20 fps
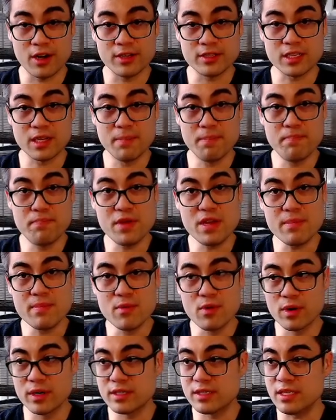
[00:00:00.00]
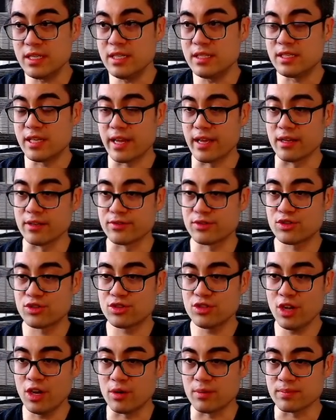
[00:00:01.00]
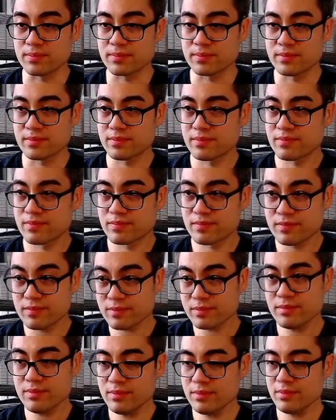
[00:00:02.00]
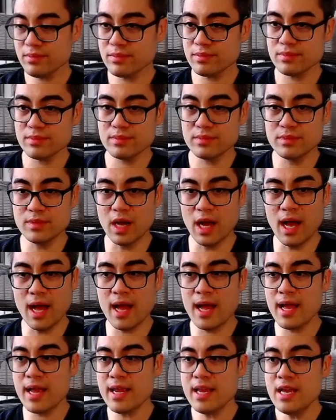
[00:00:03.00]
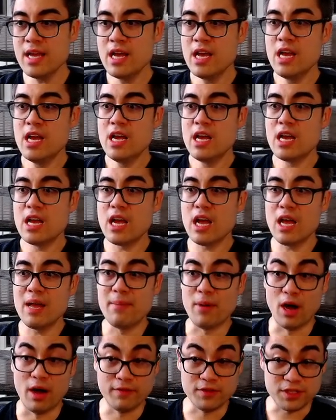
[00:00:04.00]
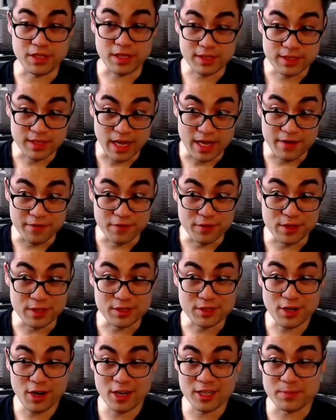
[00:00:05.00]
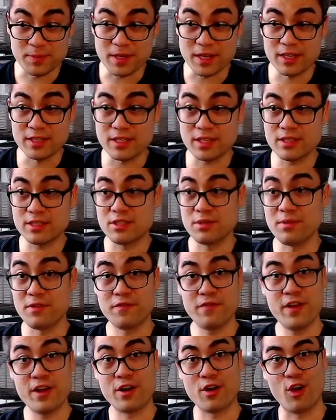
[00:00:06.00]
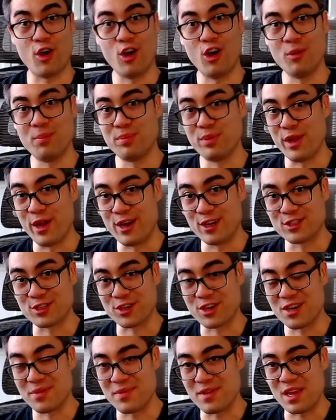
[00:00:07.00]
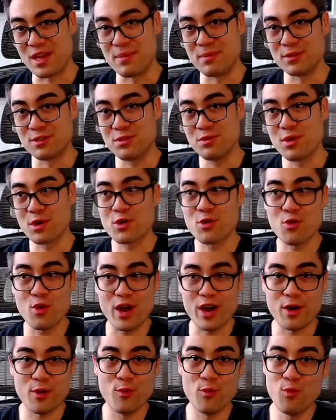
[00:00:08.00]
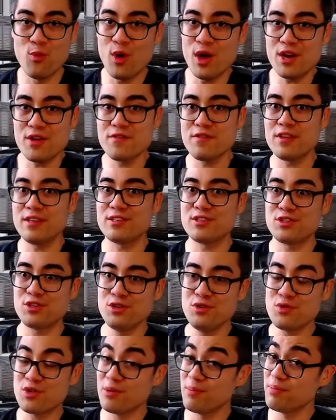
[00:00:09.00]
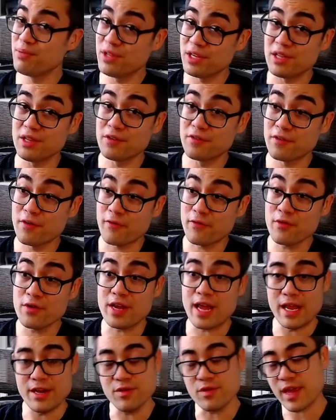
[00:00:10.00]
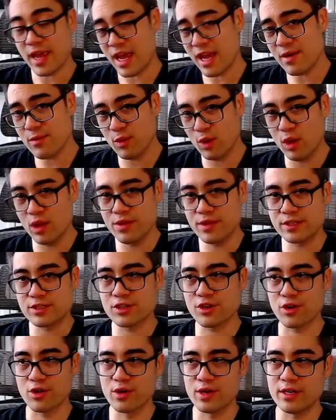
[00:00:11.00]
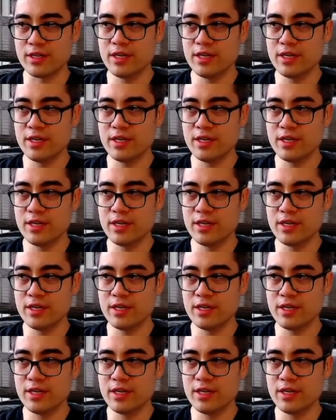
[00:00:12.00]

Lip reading: in a bit more detail. So, I am obviously excited for these cards because, to be fair, all players are going to be able to acquire one of these two completely for free. And you can roll in this current